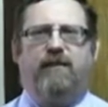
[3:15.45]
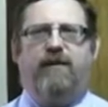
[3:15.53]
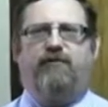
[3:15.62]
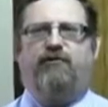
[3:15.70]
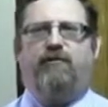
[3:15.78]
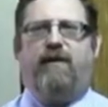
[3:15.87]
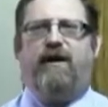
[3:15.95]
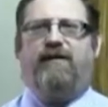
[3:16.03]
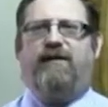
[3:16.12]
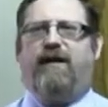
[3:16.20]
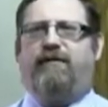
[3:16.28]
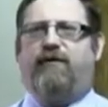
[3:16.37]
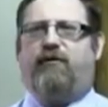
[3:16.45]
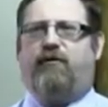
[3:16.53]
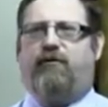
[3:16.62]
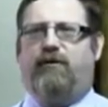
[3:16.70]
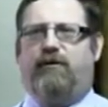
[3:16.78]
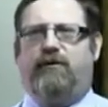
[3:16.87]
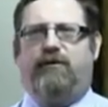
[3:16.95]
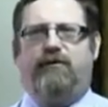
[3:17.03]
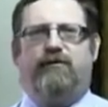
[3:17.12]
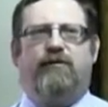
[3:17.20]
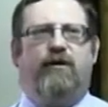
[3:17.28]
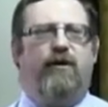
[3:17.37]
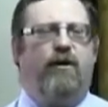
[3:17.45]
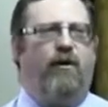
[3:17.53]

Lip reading: but you might have accruals